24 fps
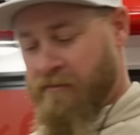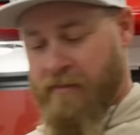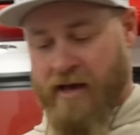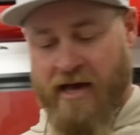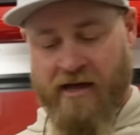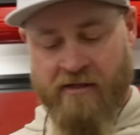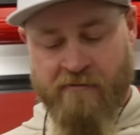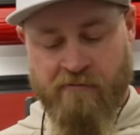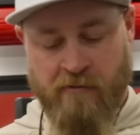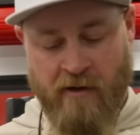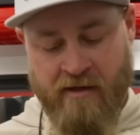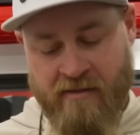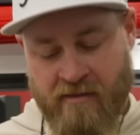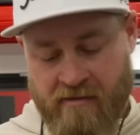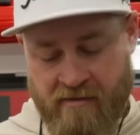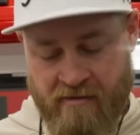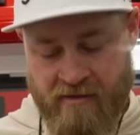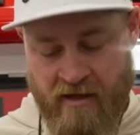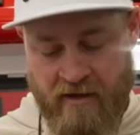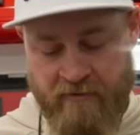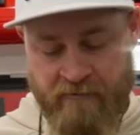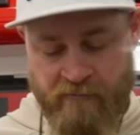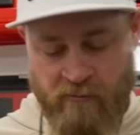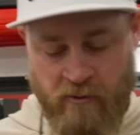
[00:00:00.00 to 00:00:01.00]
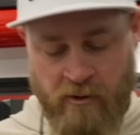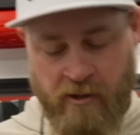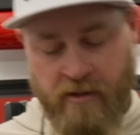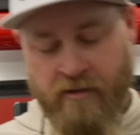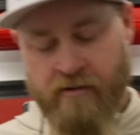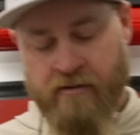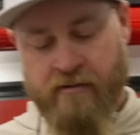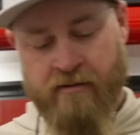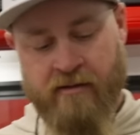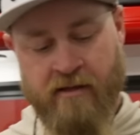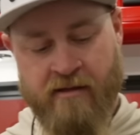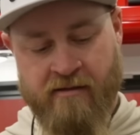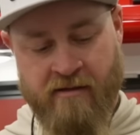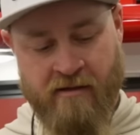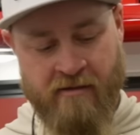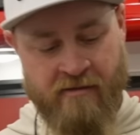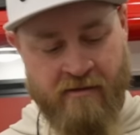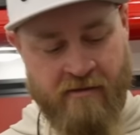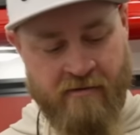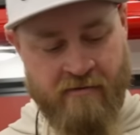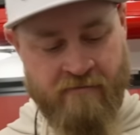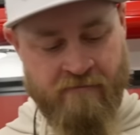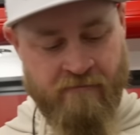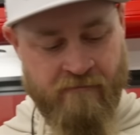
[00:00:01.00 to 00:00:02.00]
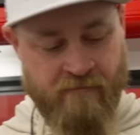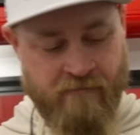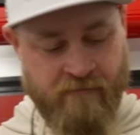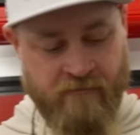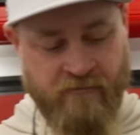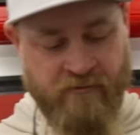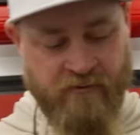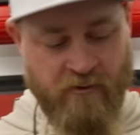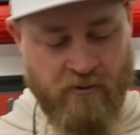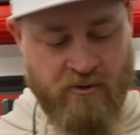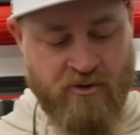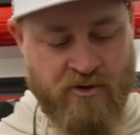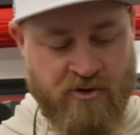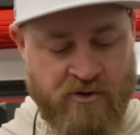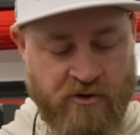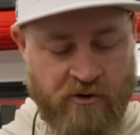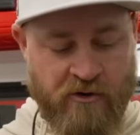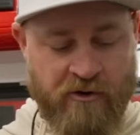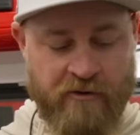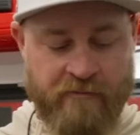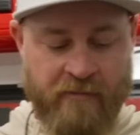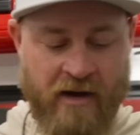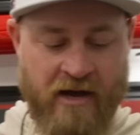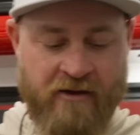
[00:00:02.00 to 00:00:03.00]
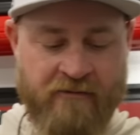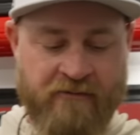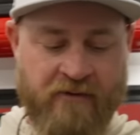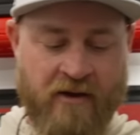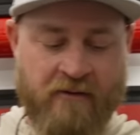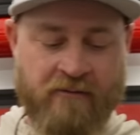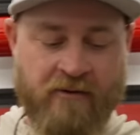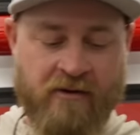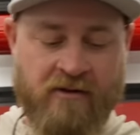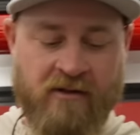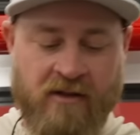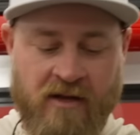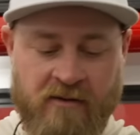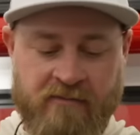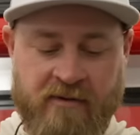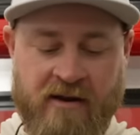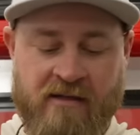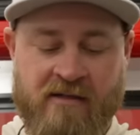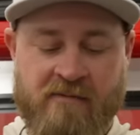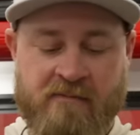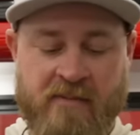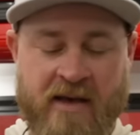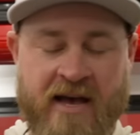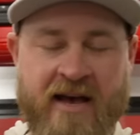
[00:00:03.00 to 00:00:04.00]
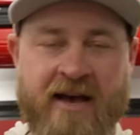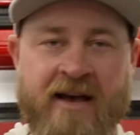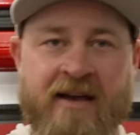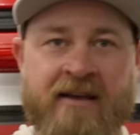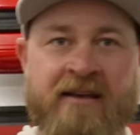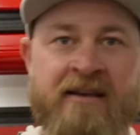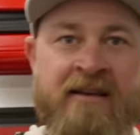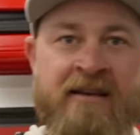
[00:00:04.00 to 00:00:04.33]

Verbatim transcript: Max plays a seven wood. This is for sure my favorite club in his bag.